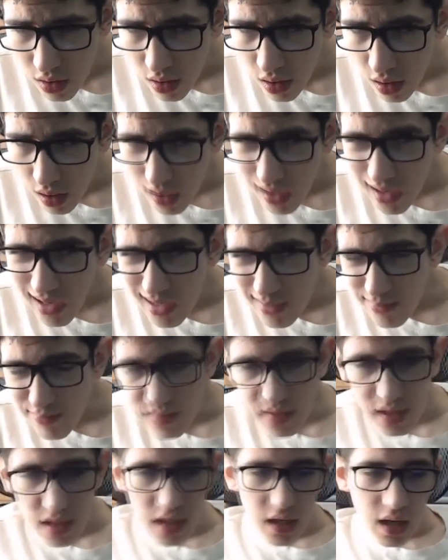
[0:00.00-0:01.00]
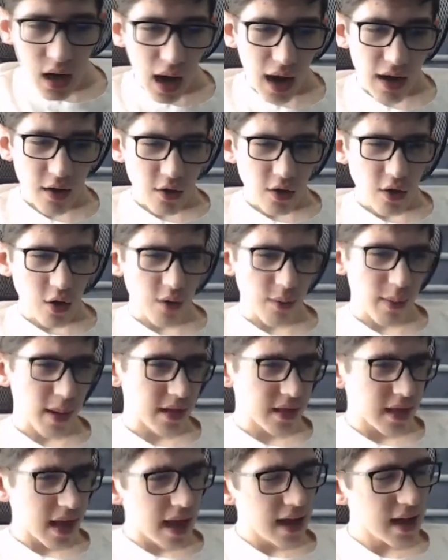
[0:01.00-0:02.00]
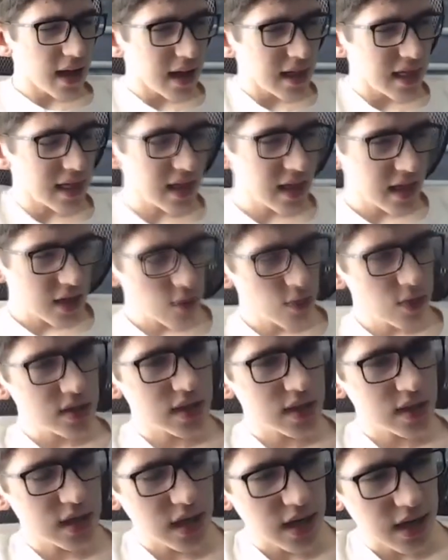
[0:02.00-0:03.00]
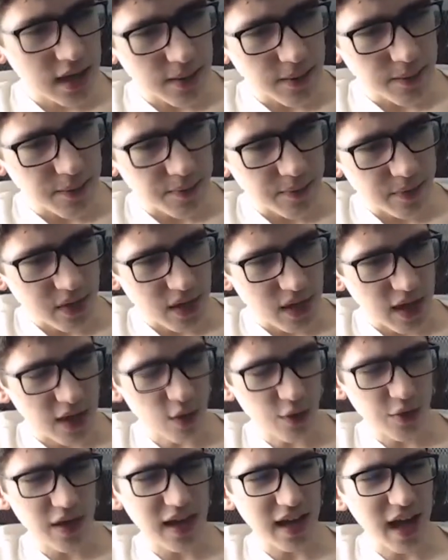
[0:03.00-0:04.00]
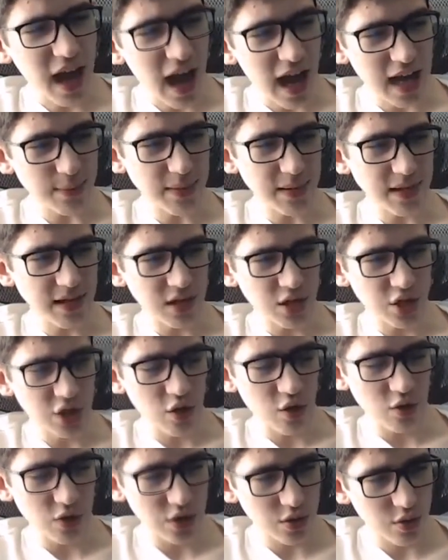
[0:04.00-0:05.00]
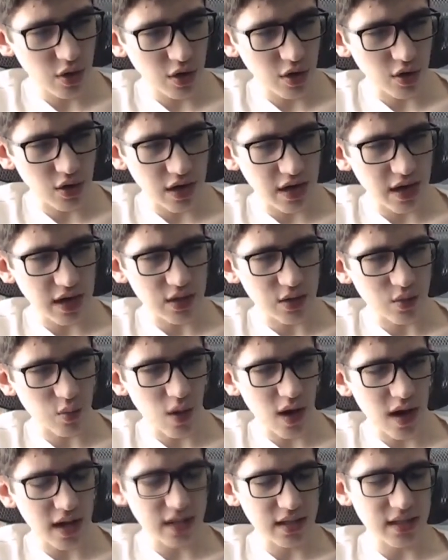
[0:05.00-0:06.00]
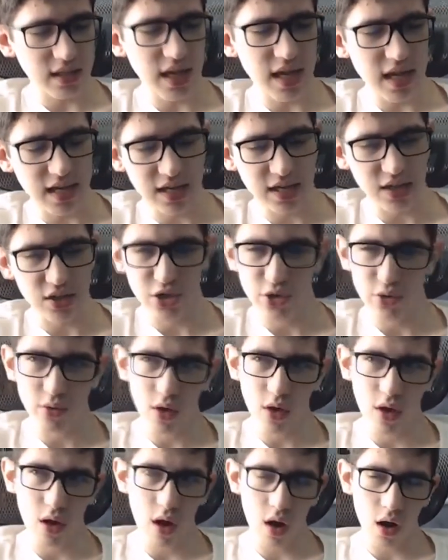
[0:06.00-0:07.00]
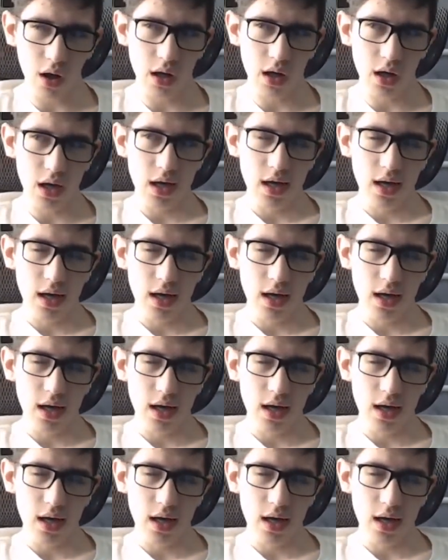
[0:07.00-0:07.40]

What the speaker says: I don't know about that. I think it was. I don't think hyping the show too early is why it's taking too long.